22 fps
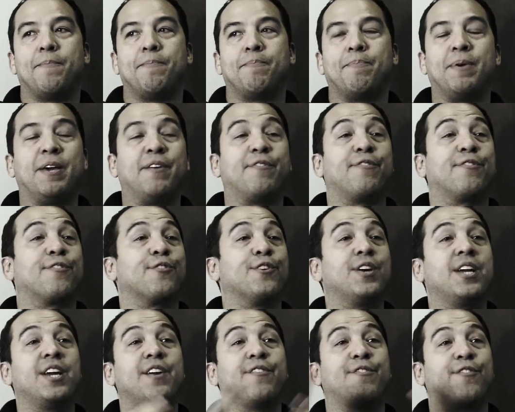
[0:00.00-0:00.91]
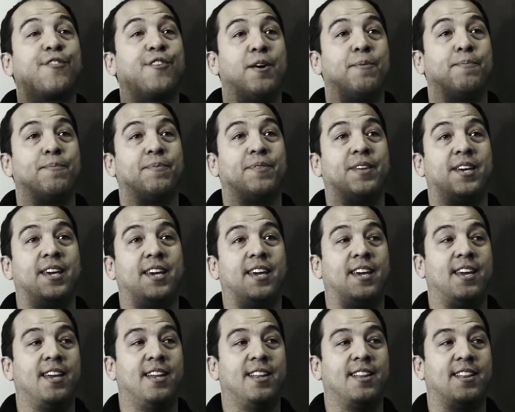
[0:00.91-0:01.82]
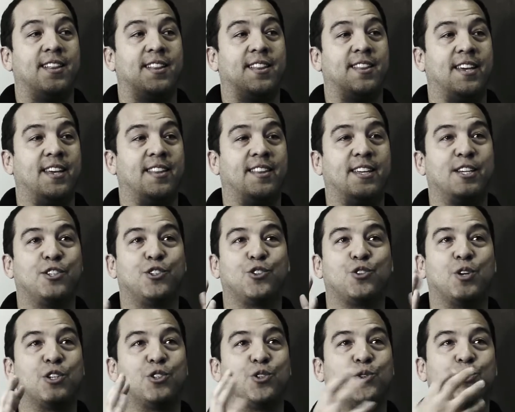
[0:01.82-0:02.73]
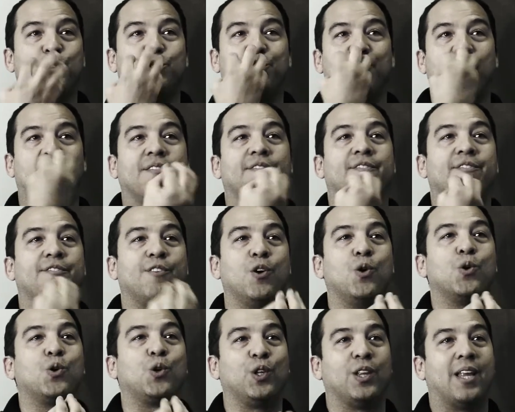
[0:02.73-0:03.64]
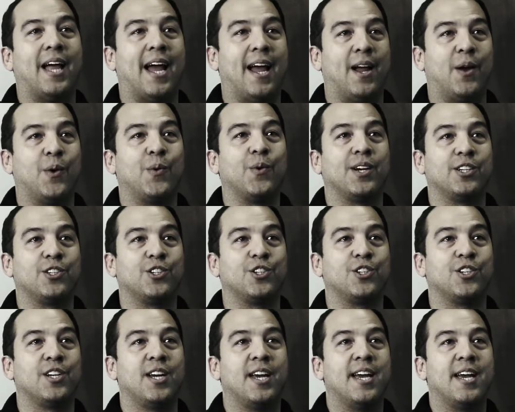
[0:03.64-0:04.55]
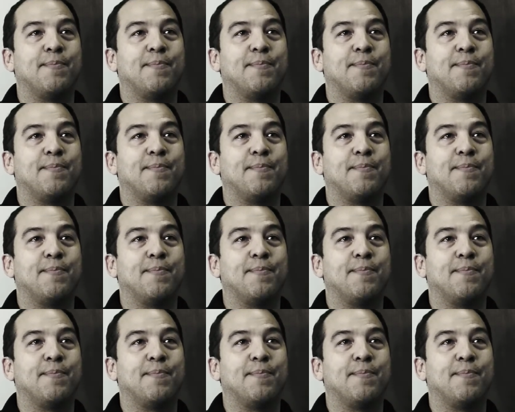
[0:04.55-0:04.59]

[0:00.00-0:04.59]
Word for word: be free from the, the, the structures of vocal language.